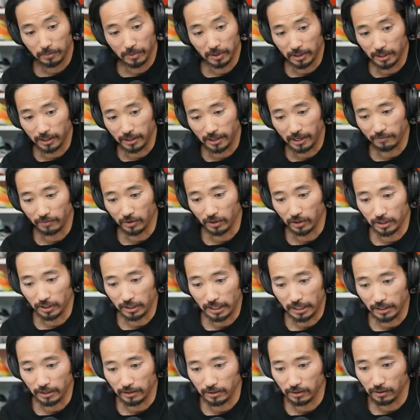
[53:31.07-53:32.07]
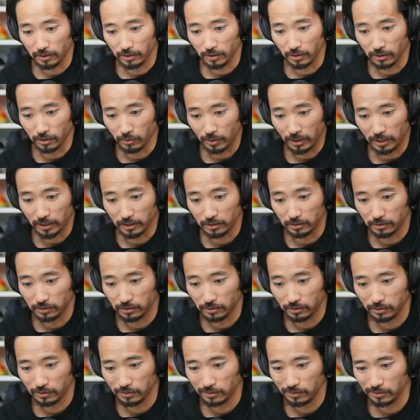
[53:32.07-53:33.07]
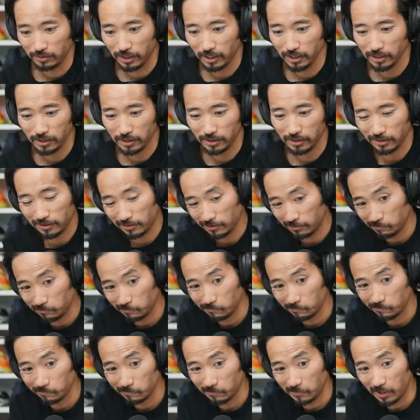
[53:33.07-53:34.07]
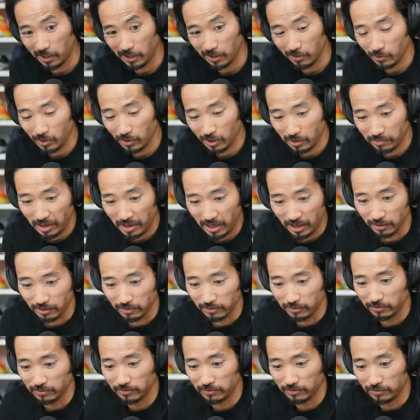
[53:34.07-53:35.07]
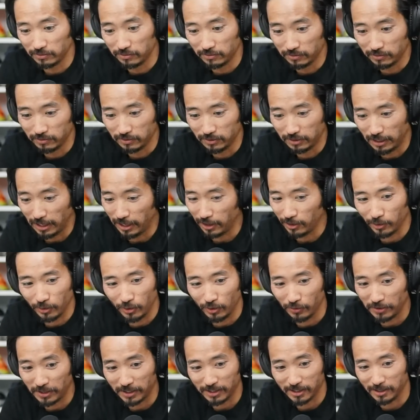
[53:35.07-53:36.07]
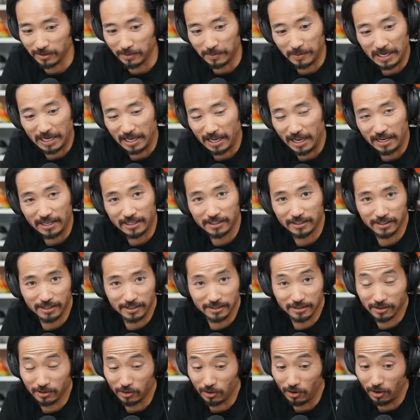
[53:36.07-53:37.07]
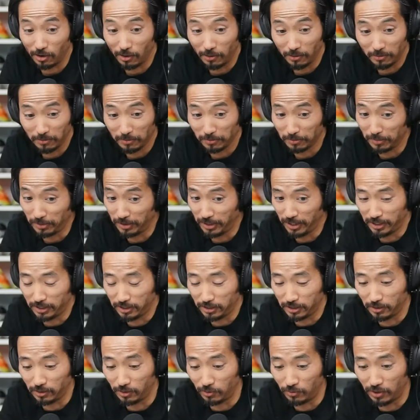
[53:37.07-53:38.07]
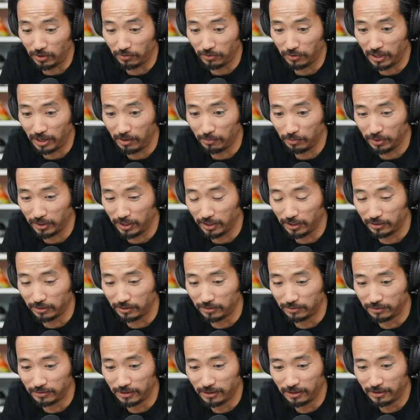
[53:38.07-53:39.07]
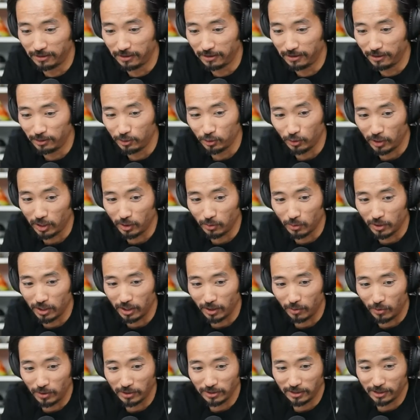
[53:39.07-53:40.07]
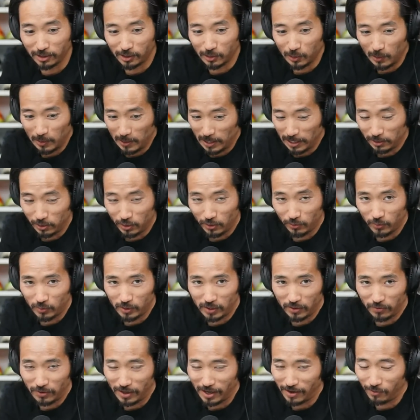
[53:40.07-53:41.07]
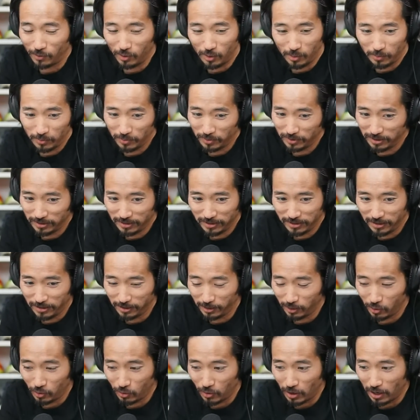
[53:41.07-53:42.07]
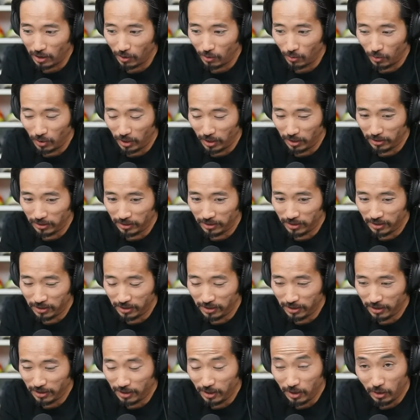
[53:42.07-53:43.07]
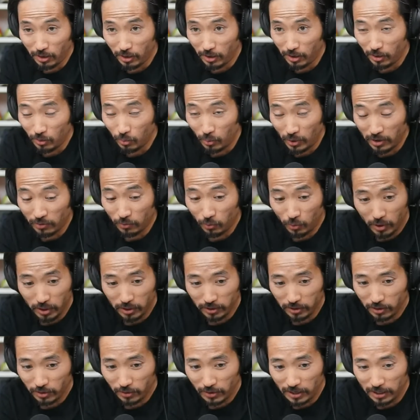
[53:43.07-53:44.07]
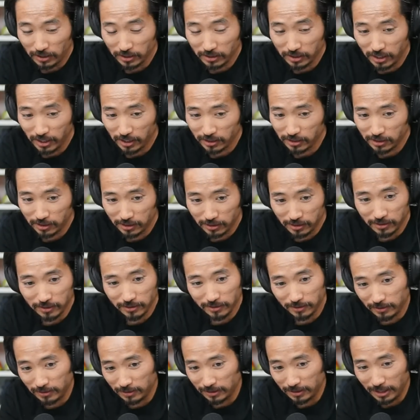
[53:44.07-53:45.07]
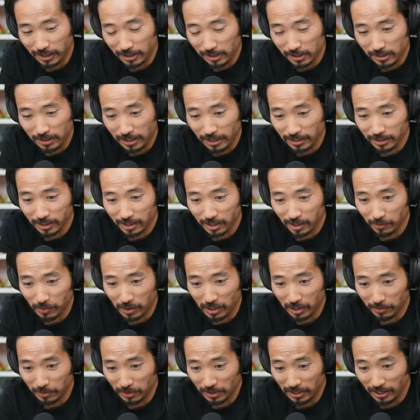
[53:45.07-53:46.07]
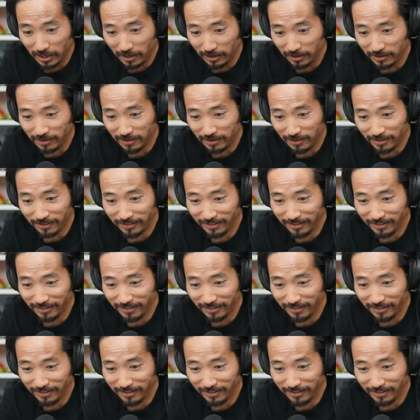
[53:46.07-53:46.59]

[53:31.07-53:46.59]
but then have a good day otherwise. That's kind of where I'm at. I don't know if that's going to make any sense at all, but that's the rough game plan. So anyone that wants to join that 255 group, Corral One, Wave One, Corral Six, that's that's going to be the plan.